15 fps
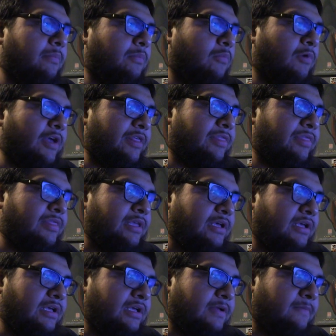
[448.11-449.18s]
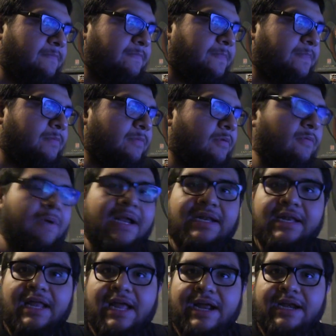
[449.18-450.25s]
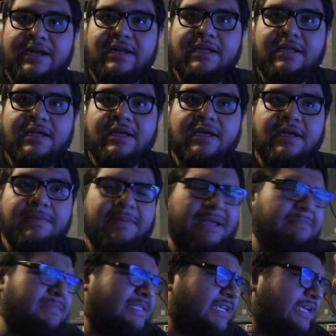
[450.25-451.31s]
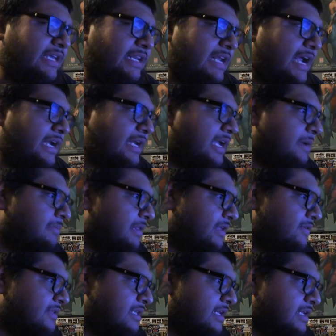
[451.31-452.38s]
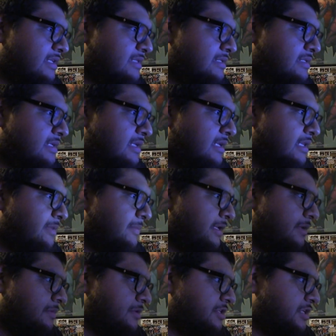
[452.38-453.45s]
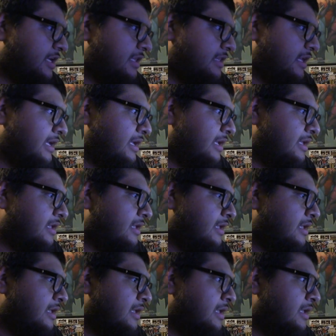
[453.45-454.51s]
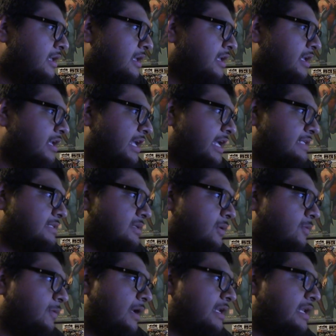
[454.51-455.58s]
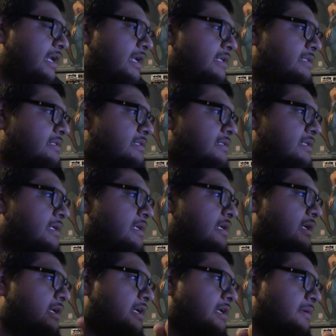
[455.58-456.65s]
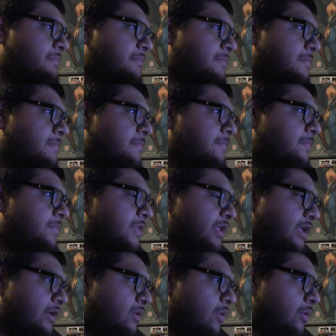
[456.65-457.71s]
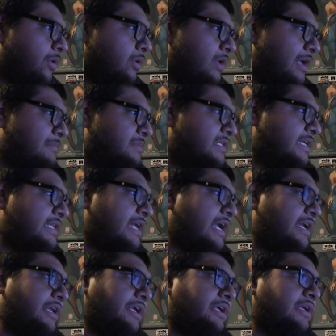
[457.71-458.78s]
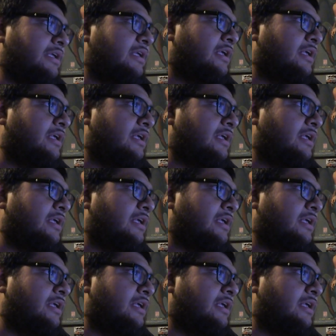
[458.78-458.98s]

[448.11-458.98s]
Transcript: with the Redline MT90, I believe it is. Let me double check that. Yeah, so Redline gear oil MT90.